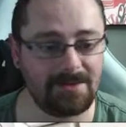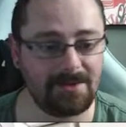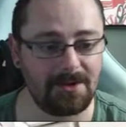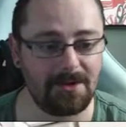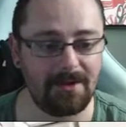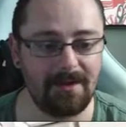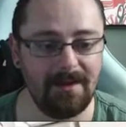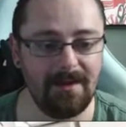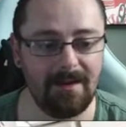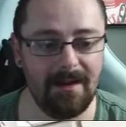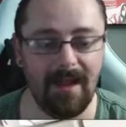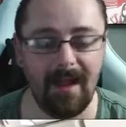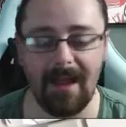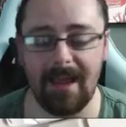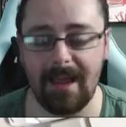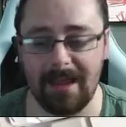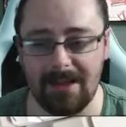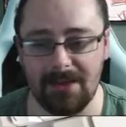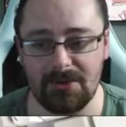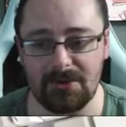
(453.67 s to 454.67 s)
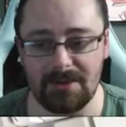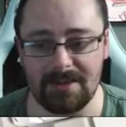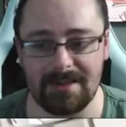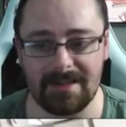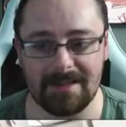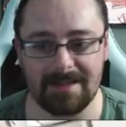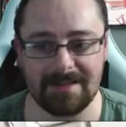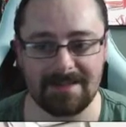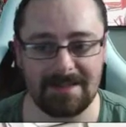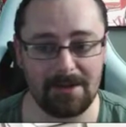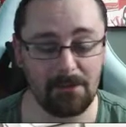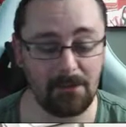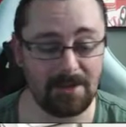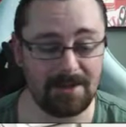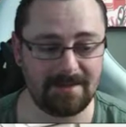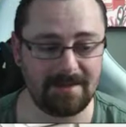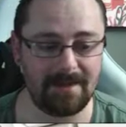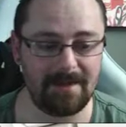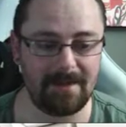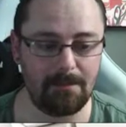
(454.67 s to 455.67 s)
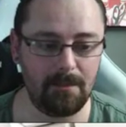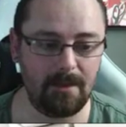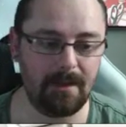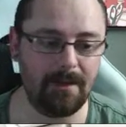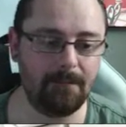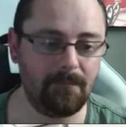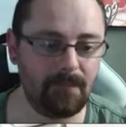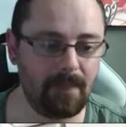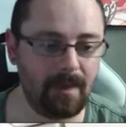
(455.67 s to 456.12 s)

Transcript: So interested to see what he's sending me.